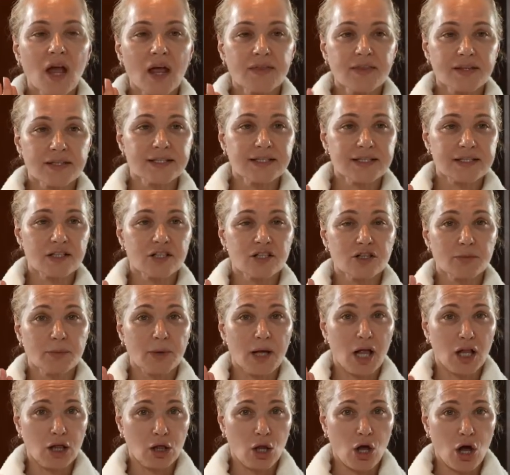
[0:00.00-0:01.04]
the Serum,
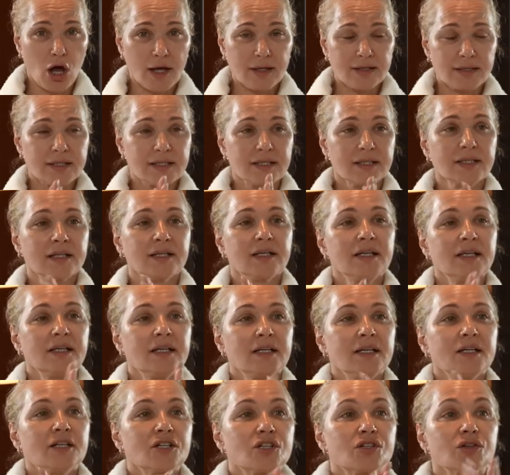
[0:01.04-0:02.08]
a lot.
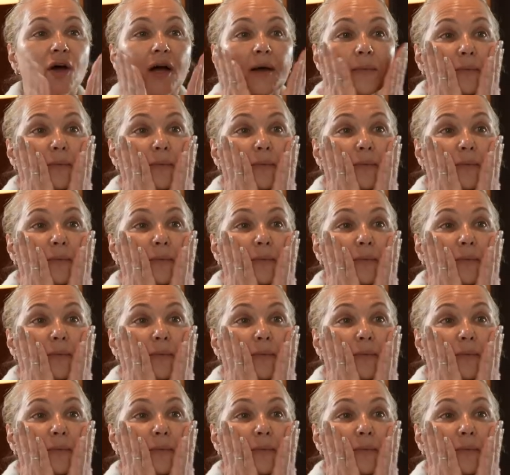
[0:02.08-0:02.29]
So I